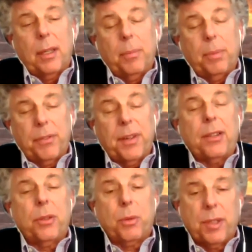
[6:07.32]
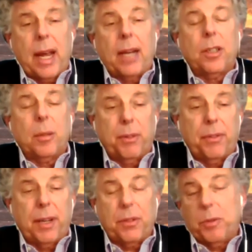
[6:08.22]
professor, who was an adjunct
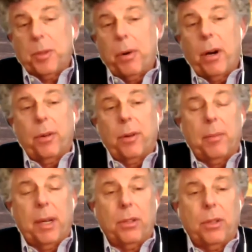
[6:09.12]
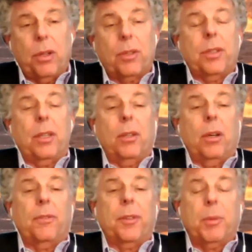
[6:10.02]
professor, who's a partner at a major New York City
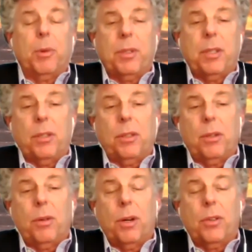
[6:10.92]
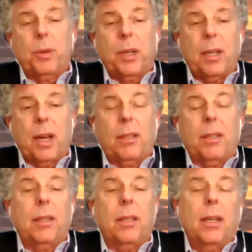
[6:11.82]
law firm who was teaching the course. We
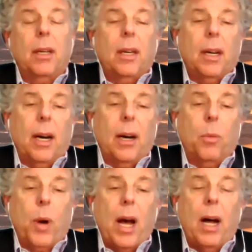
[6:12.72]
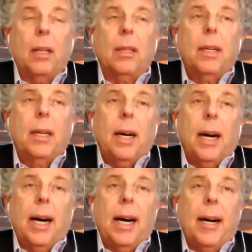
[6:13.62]
connected well.
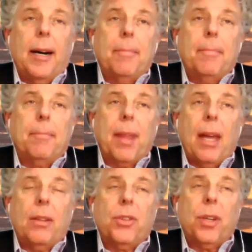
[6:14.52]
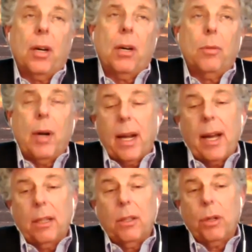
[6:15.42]
And so I
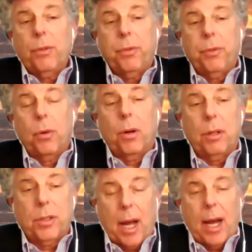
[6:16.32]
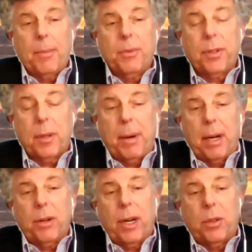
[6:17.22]
kind of looked for jobs
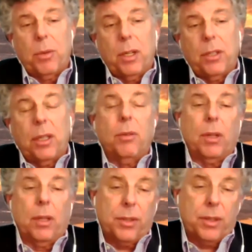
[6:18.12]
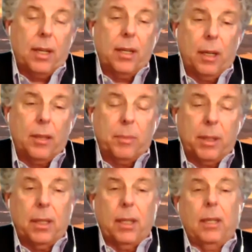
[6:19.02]
upon graduation in real estate, and
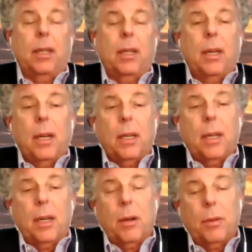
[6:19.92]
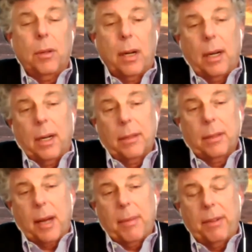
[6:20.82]
ultimately,
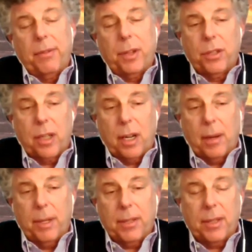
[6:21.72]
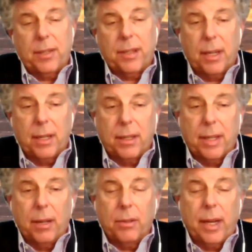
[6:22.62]
got my first job, as I said, at a
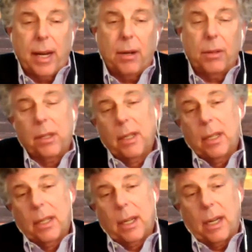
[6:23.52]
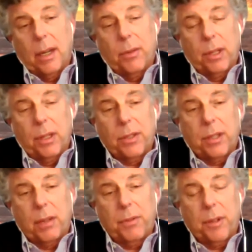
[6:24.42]
downtown real
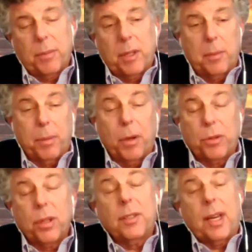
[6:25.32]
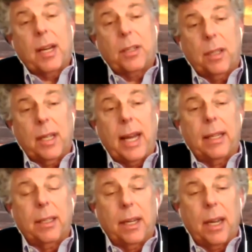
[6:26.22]
estate firm that did both transactional
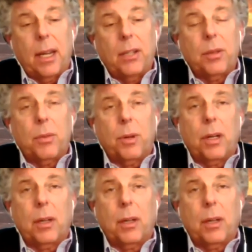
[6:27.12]
and litigation work.